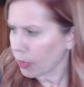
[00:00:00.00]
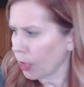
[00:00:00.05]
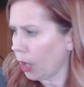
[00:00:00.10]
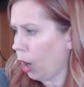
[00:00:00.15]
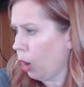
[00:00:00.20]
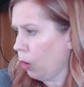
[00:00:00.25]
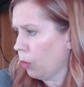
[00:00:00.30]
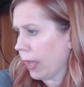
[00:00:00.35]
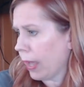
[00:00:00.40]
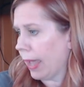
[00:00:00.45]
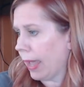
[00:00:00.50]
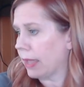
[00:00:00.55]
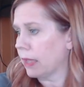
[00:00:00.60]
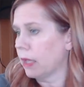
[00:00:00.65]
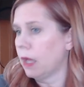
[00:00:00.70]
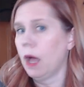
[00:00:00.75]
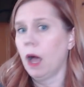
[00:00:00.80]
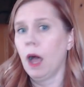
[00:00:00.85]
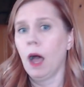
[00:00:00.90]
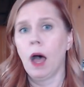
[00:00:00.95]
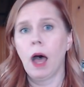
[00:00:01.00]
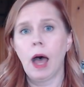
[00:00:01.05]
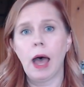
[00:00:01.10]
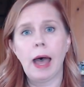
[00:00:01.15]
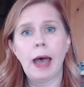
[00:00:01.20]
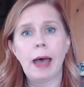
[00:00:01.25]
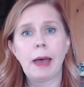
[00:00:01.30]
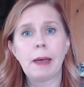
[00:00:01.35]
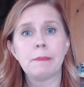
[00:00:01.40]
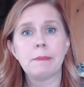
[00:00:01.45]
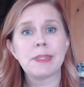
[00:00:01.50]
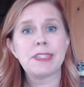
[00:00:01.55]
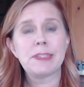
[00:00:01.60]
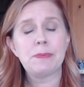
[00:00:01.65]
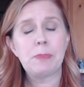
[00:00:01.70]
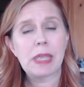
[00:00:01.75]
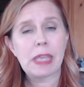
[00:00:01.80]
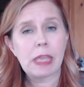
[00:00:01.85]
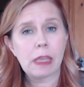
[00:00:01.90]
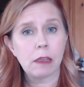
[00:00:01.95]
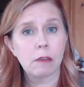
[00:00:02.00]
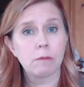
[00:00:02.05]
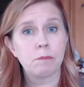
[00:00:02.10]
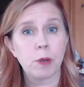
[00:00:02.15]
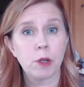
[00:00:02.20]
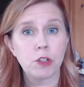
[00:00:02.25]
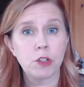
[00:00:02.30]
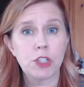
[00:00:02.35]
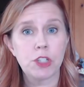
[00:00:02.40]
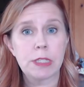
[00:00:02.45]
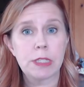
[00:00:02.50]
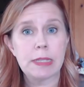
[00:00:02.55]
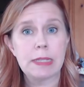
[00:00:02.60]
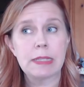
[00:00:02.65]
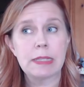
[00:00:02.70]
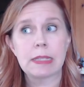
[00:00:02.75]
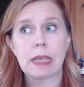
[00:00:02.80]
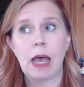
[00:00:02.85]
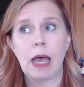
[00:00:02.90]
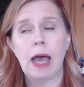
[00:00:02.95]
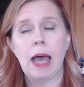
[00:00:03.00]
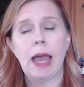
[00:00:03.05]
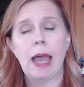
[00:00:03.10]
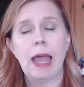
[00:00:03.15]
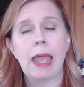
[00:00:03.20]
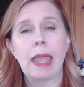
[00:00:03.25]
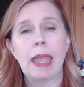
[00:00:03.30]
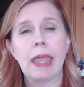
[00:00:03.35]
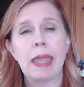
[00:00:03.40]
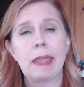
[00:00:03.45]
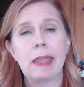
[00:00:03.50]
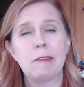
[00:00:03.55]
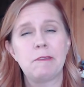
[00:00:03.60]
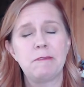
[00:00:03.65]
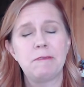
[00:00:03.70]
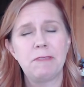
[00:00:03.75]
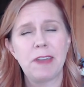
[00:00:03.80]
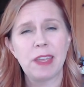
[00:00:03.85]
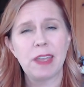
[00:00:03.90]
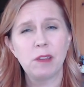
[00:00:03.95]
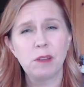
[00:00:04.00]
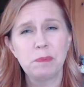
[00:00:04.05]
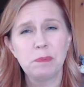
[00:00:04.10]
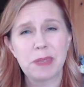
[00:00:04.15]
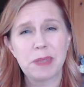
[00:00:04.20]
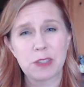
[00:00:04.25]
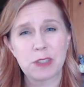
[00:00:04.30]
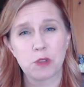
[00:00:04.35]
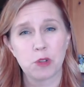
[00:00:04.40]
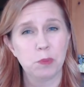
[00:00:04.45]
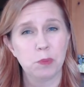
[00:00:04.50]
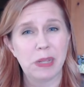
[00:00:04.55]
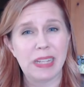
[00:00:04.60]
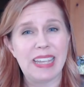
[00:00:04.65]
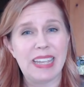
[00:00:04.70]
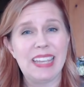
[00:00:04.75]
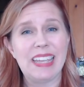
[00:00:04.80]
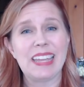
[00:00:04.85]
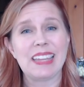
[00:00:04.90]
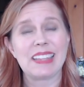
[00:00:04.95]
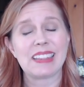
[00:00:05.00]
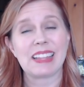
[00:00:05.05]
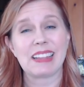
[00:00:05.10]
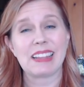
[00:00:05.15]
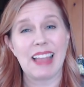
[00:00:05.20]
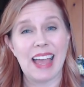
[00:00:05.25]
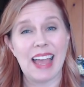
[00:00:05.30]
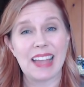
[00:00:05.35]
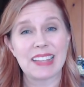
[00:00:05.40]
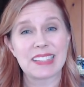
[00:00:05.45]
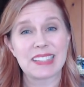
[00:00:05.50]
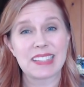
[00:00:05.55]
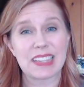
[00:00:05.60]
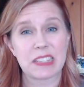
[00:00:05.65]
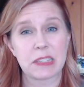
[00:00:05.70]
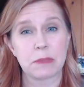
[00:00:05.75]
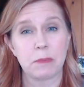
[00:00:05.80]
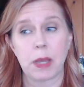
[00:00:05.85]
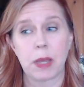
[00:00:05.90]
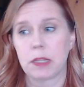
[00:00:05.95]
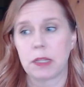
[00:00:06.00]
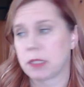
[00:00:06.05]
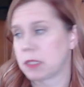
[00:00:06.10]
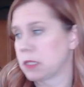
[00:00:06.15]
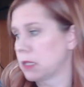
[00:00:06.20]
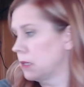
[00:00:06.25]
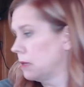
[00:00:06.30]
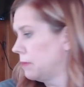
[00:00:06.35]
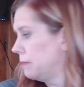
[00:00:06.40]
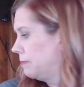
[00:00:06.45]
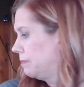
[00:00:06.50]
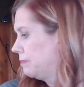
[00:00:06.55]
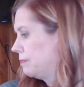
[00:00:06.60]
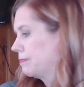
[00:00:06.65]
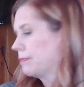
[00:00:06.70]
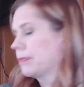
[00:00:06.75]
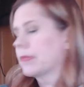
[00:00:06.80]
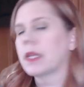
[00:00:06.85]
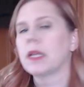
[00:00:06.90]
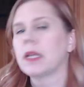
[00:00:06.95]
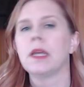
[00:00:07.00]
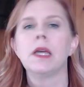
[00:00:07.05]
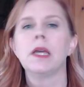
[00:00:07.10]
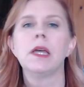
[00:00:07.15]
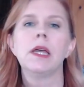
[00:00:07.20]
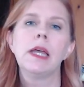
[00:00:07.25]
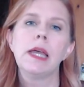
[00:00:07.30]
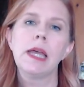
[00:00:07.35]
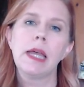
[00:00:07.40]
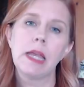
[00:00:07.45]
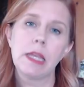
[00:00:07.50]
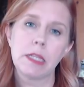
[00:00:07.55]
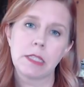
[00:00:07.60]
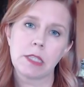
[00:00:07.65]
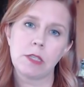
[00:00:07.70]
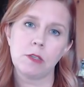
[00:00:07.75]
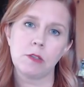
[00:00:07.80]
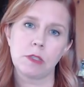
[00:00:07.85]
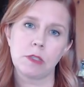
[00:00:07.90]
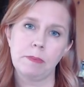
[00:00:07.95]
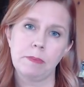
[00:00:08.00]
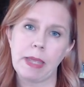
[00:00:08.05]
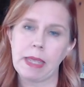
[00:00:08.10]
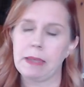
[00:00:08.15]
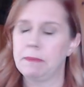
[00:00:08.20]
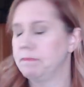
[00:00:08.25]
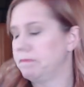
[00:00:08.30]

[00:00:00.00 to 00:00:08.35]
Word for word: Okay, um, speaking of purchases, I failed miserably in the last six months. Excuse me.